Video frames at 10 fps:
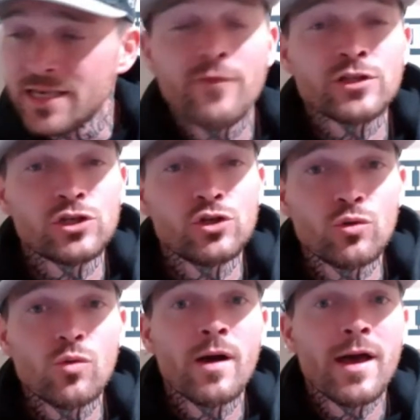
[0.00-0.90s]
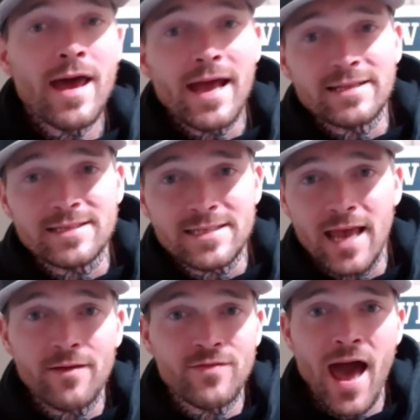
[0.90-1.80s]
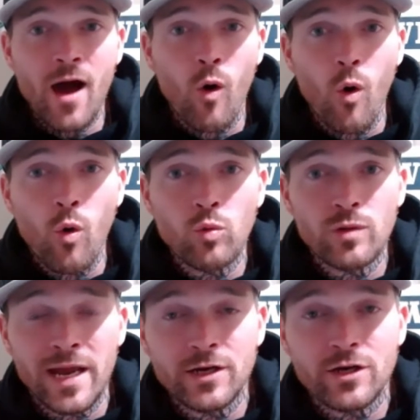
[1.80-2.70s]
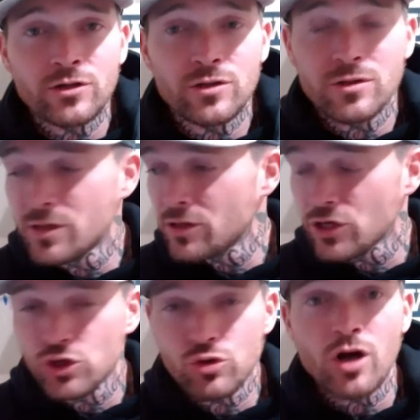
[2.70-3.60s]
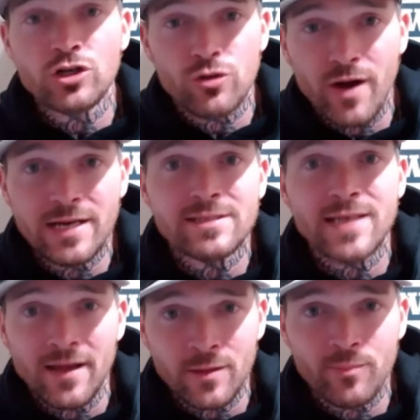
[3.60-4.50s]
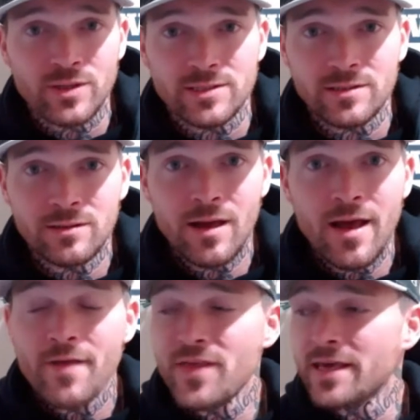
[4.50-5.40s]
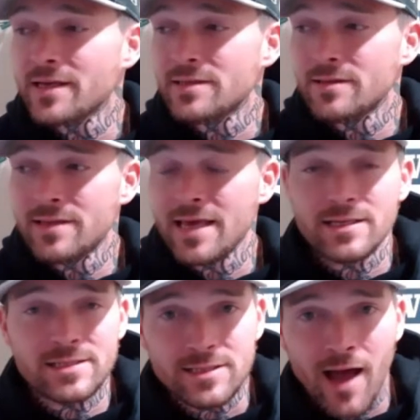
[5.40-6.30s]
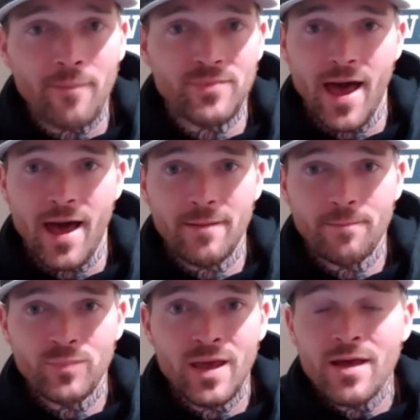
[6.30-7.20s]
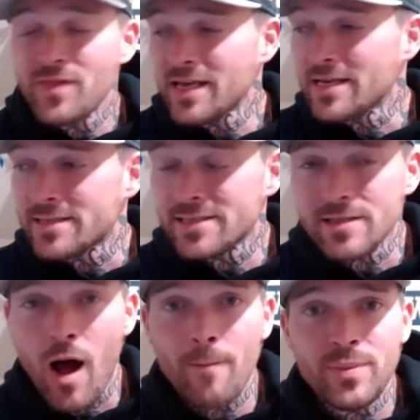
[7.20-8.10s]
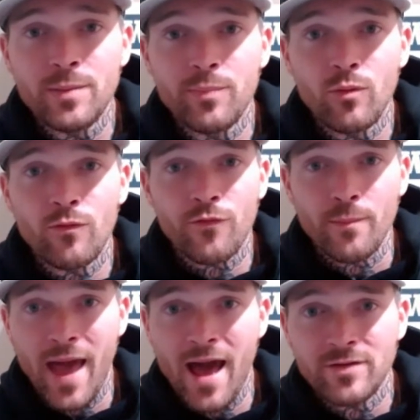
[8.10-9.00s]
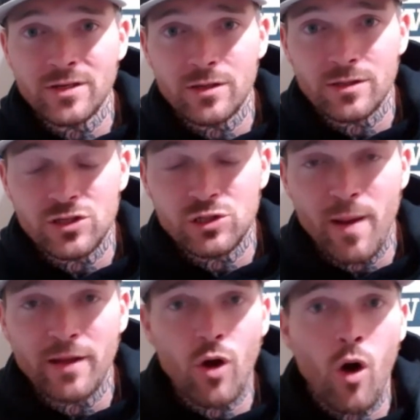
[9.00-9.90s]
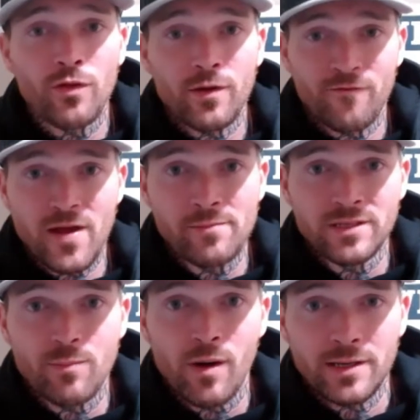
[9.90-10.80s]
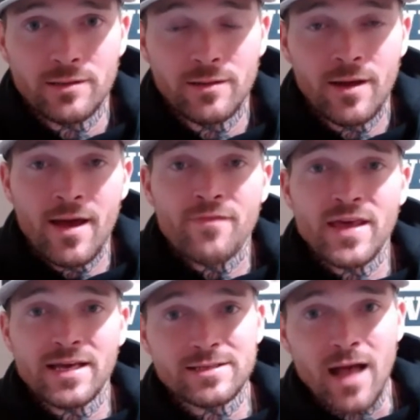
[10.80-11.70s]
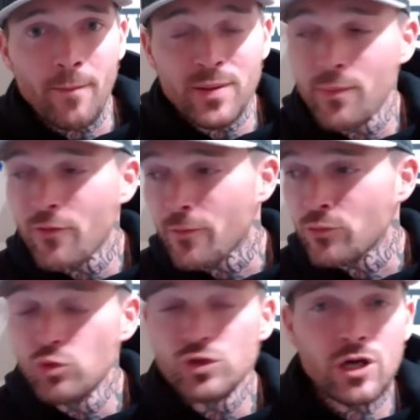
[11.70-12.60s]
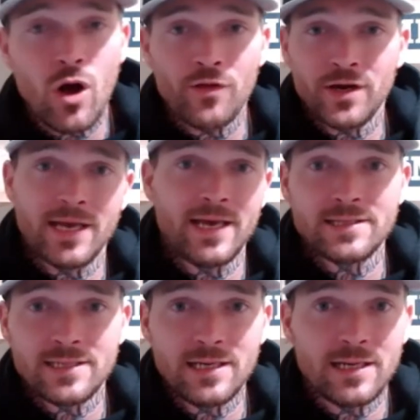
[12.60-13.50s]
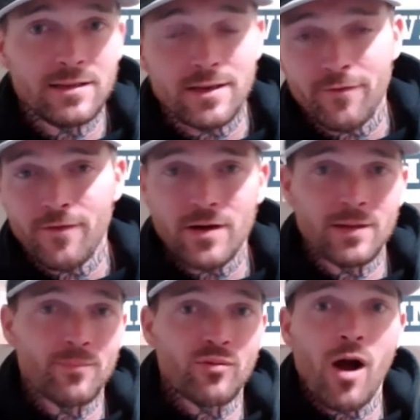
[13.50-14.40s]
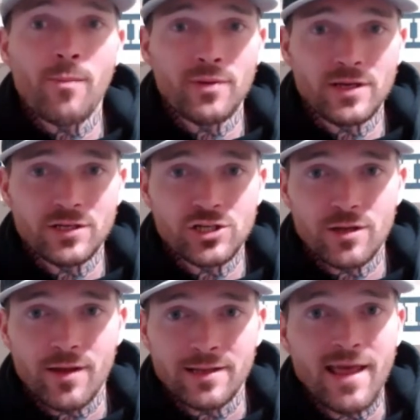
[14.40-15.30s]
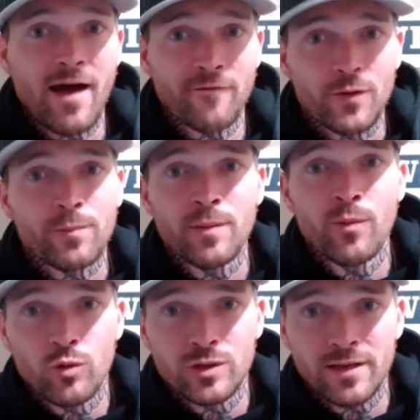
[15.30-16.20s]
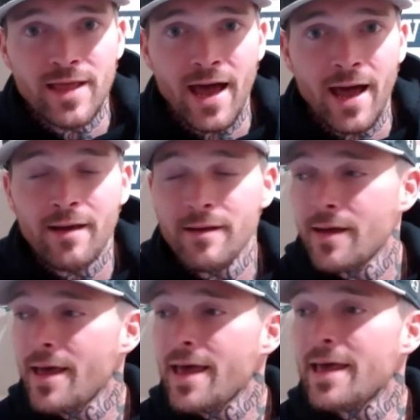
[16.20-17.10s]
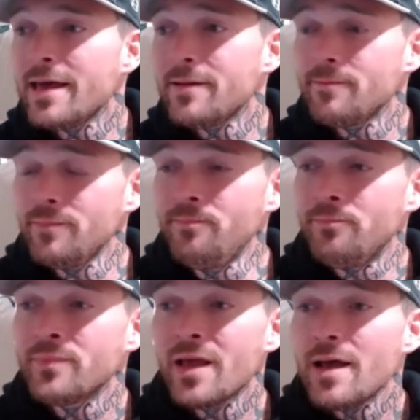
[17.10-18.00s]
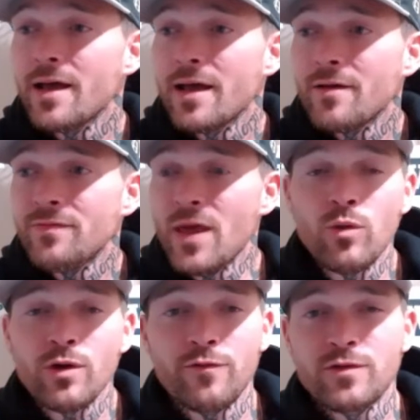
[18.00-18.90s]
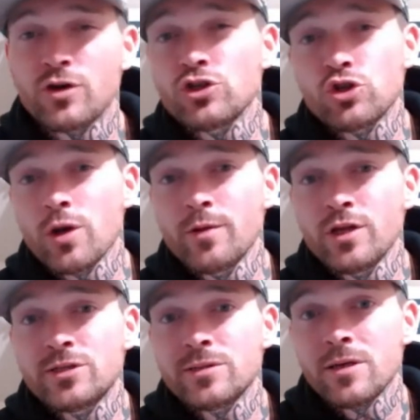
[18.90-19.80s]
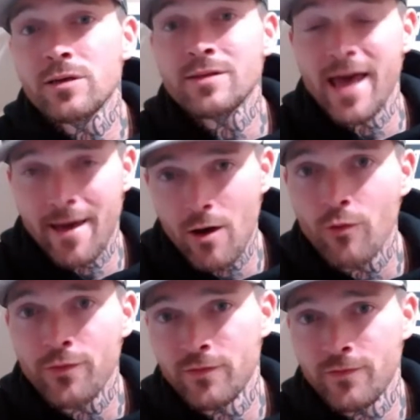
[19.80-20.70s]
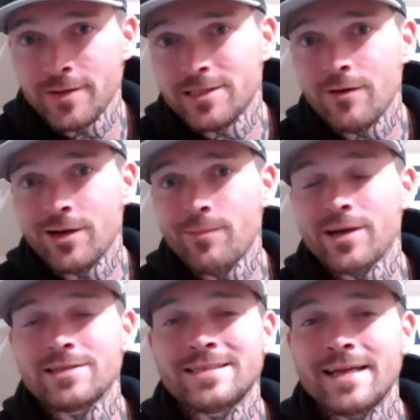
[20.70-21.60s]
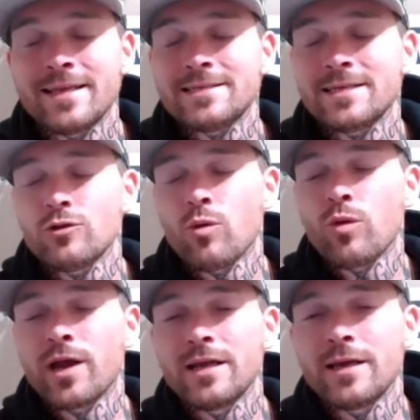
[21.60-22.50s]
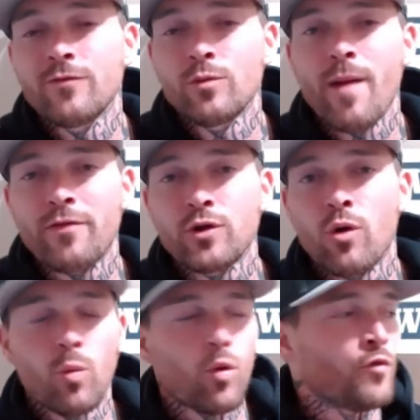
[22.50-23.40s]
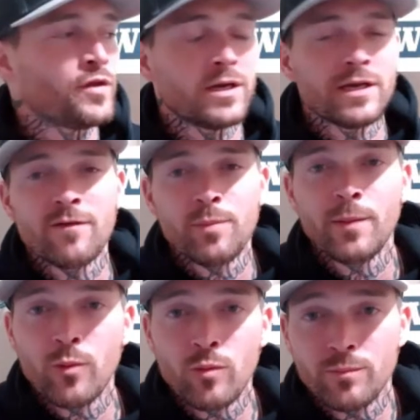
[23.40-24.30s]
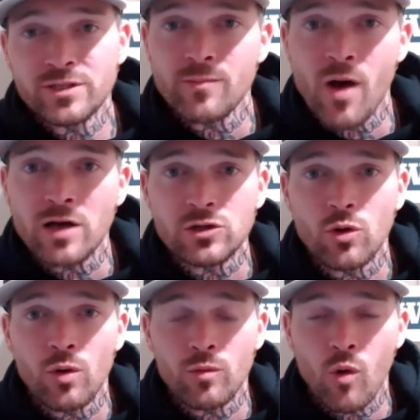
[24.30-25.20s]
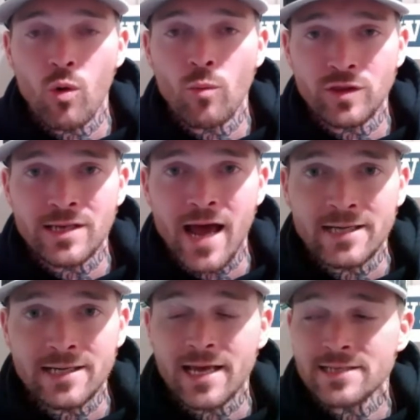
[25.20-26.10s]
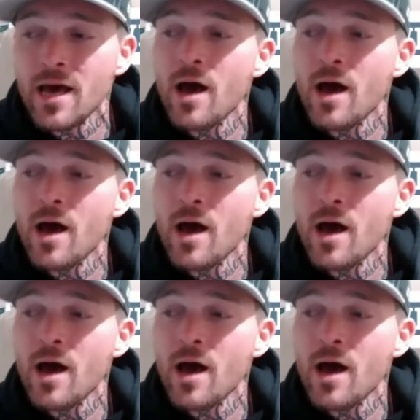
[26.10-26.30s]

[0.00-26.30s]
it to you and save that whole the drug trade inside the prison. They could stop that. They could stop people from having to spend all their family's money. They could stop people from losing all their canteen and their fucking property and shit like that for the people who did that. And they would have contributed to the health of the facility, but instead they said, we're going to give you methadone. We're only going to give people Suboxone going home within 90 days,